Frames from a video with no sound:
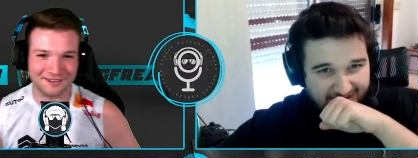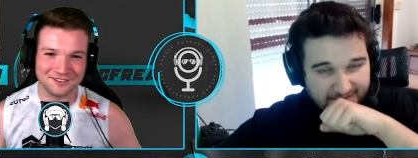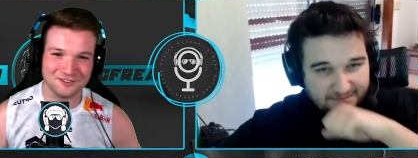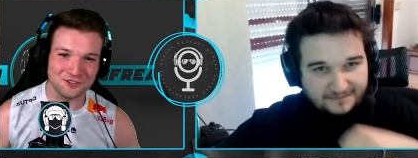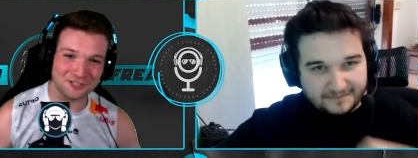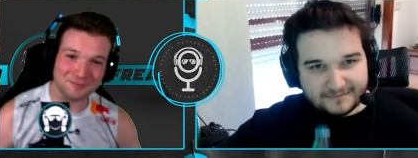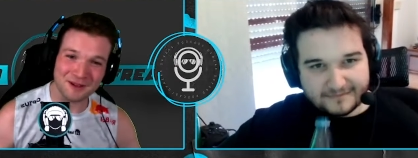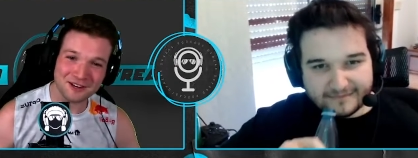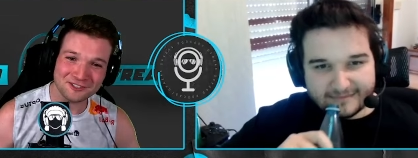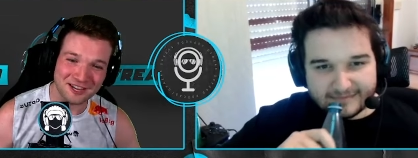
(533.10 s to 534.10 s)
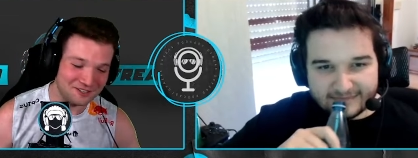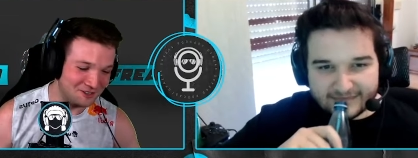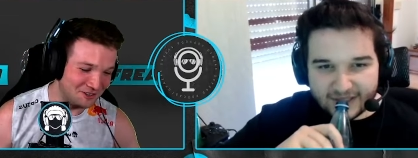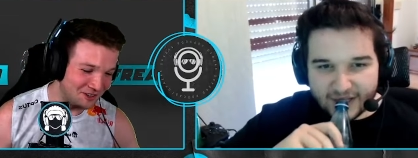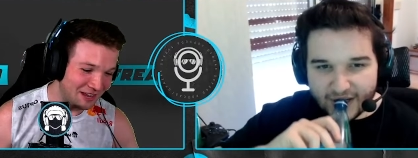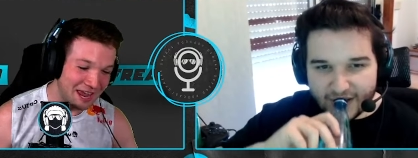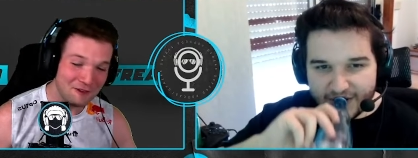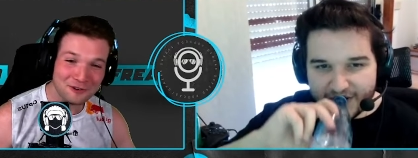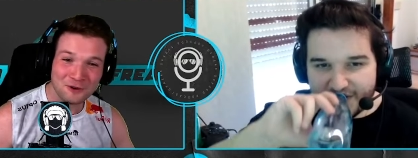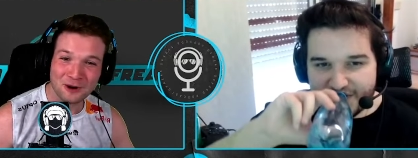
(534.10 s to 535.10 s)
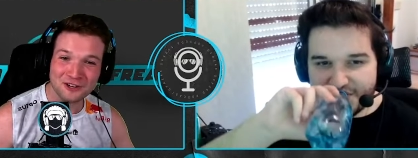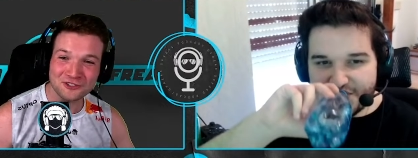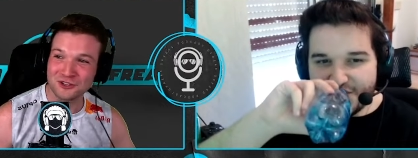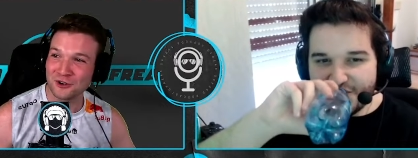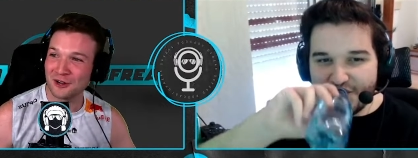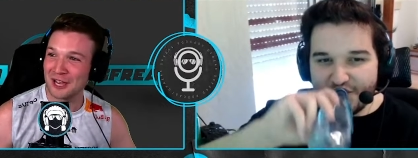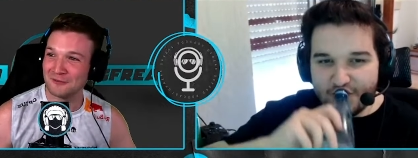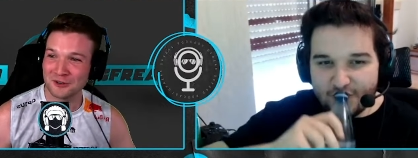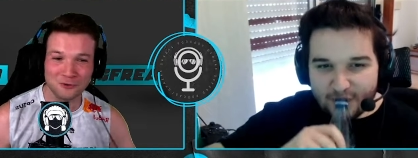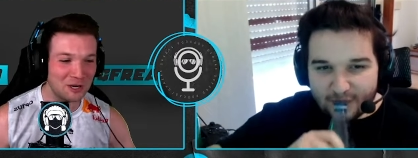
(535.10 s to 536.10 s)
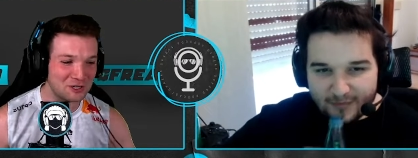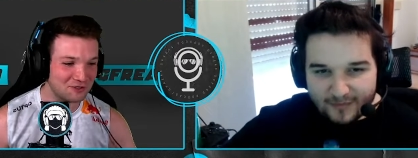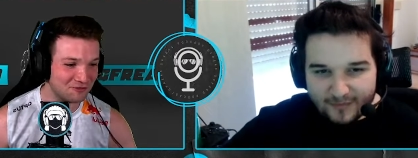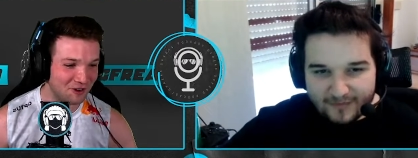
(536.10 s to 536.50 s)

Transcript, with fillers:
Speaker 1: did you smash that dude. Like every question, you got every question